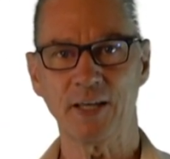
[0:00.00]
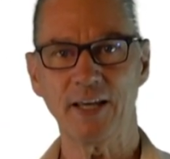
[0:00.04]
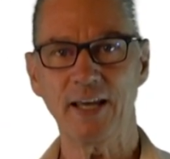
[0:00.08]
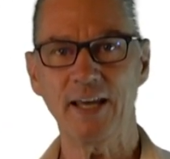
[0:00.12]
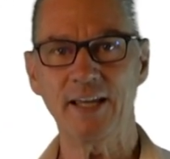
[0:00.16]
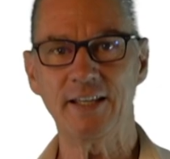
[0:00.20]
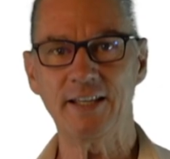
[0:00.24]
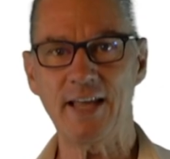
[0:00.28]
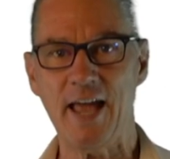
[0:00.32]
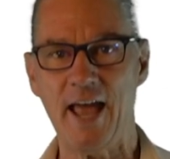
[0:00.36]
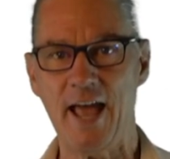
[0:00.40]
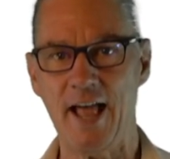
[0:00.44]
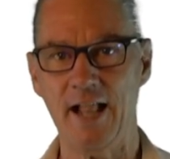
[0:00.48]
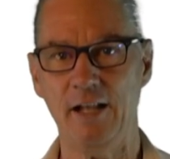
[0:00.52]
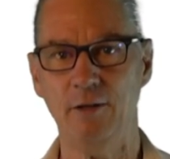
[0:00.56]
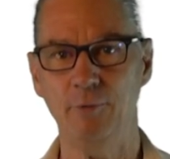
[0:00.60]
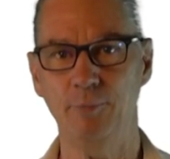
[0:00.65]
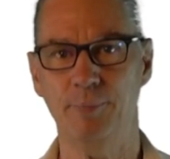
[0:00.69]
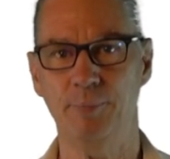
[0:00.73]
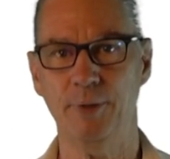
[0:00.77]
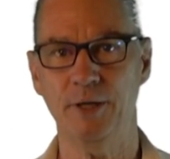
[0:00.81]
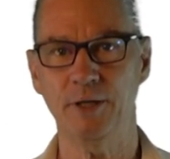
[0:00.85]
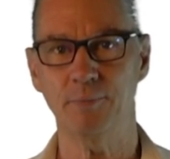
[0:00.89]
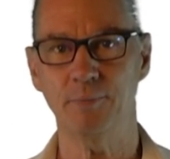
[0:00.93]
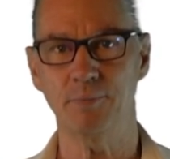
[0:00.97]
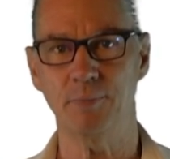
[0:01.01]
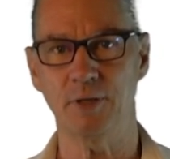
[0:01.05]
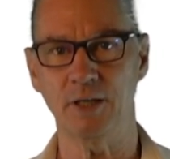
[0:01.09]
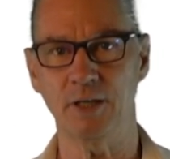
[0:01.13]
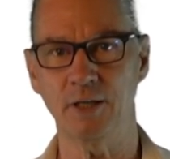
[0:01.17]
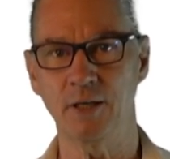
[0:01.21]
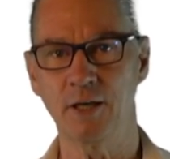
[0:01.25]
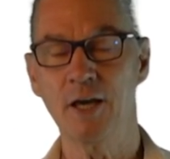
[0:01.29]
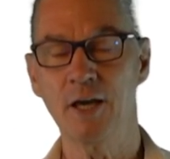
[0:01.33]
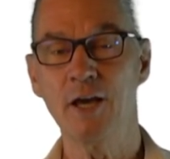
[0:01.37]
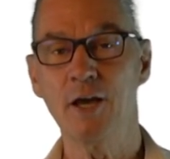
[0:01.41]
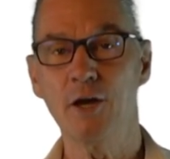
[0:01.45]
in helping
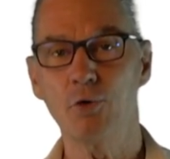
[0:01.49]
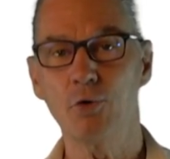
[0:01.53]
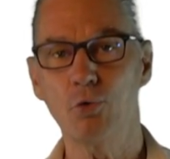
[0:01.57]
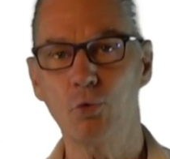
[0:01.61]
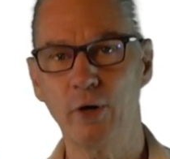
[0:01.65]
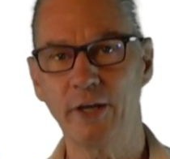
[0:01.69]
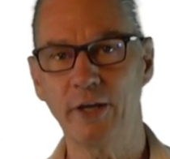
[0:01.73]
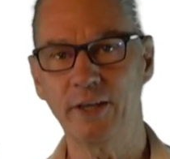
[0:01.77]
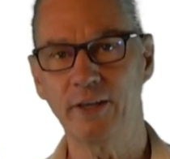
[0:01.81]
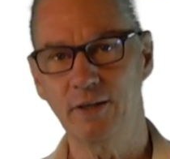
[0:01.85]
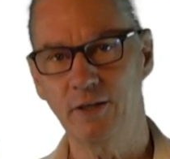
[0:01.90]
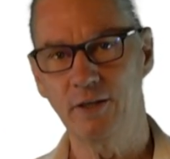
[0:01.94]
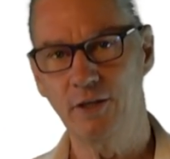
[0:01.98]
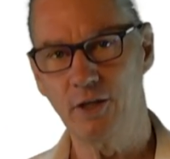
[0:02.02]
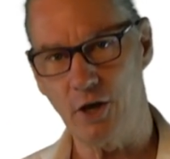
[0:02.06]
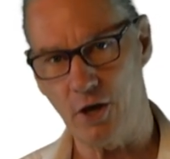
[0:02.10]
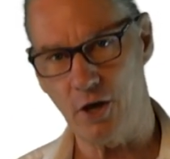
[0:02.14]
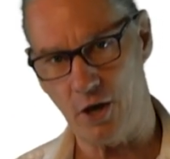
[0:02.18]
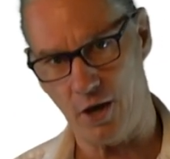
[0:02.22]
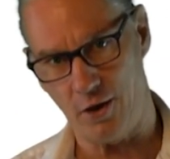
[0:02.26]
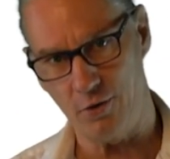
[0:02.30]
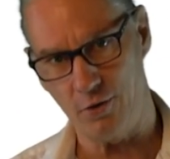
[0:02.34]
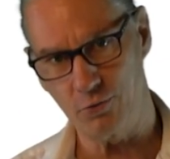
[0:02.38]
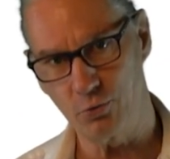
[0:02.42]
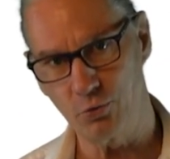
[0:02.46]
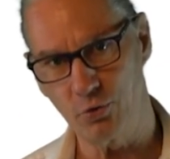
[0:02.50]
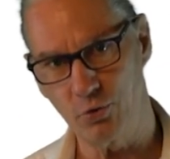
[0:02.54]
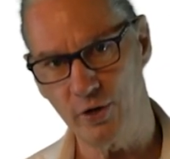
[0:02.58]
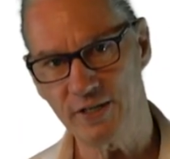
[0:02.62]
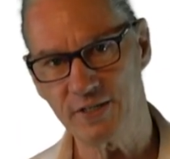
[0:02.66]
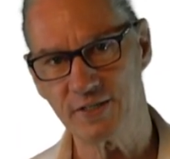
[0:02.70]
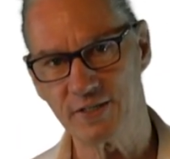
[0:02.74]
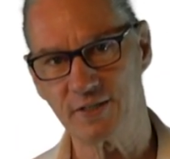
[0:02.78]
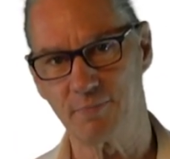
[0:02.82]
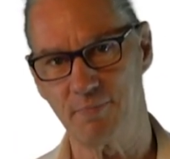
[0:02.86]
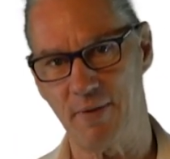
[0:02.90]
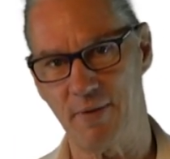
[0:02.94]
me with the
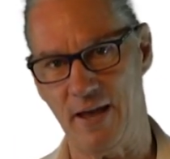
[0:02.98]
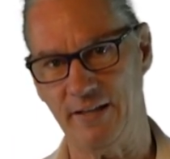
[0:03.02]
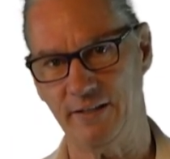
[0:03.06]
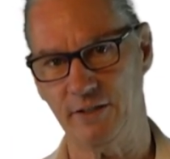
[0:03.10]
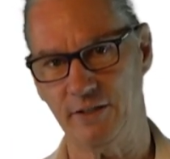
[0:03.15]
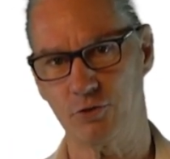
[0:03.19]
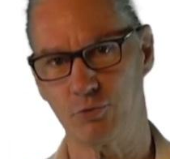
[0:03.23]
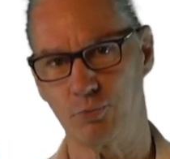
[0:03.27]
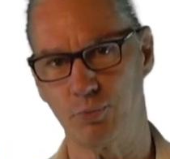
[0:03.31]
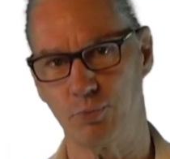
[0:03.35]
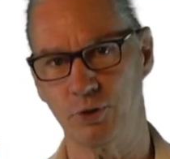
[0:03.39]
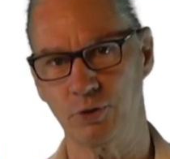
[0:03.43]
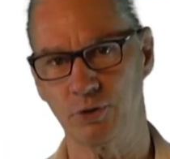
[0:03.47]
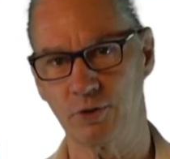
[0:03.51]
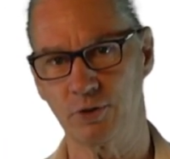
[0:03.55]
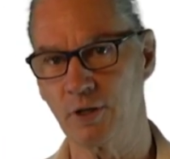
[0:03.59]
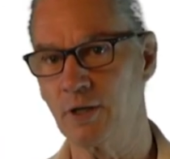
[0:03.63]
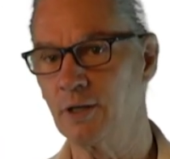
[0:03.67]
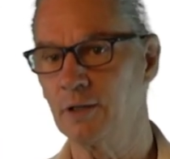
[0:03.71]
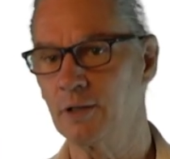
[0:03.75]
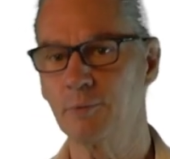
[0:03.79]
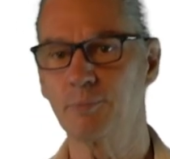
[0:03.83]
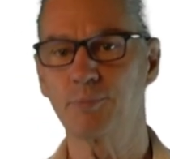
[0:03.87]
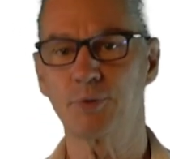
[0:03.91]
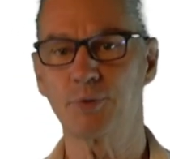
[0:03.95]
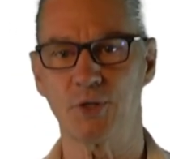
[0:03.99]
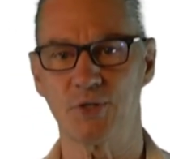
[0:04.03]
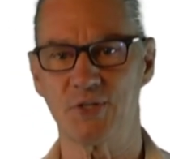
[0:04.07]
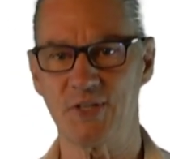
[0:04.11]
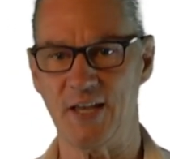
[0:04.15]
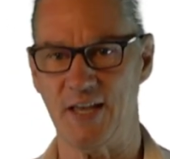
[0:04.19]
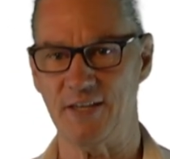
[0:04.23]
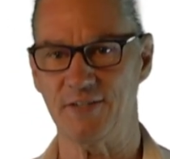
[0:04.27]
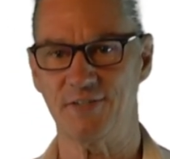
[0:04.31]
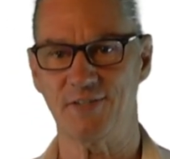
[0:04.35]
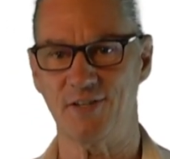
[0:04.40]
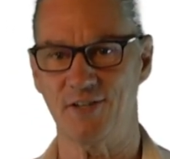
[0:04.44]
risk management
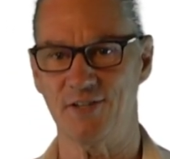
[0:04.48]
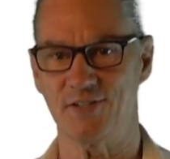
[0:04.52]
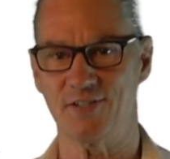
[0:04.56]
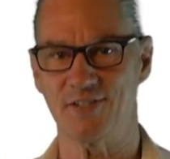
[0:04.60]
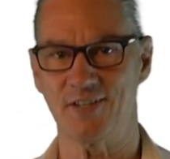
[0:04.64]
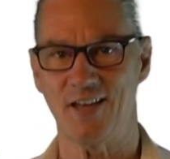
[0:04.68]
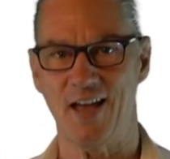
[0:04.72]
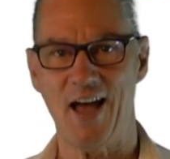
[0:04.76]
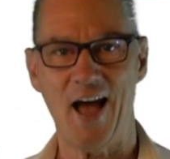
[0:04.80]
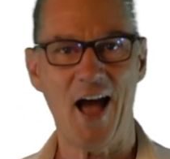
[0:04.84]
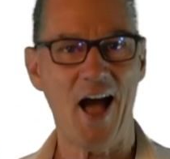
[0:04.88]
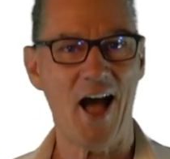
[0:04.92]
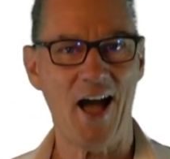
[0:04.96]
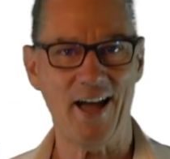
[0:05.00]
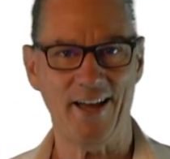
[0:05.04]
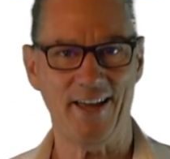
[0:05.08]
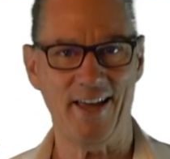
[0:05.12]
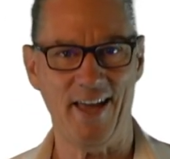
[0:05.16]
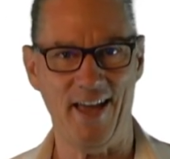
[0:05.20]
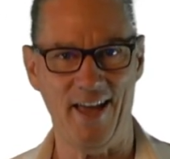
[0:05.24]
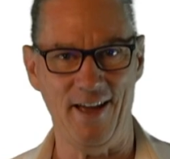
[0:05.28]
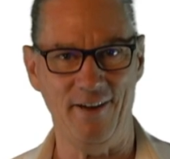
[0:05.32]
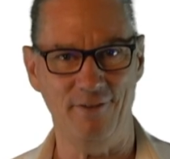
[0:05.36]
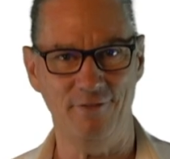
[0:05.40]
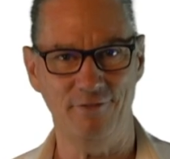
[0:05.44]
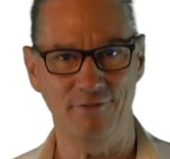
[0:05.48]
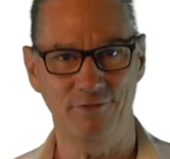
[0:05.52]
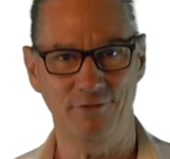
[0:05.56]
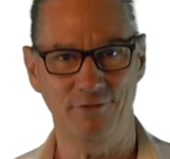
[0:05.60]
processes I have.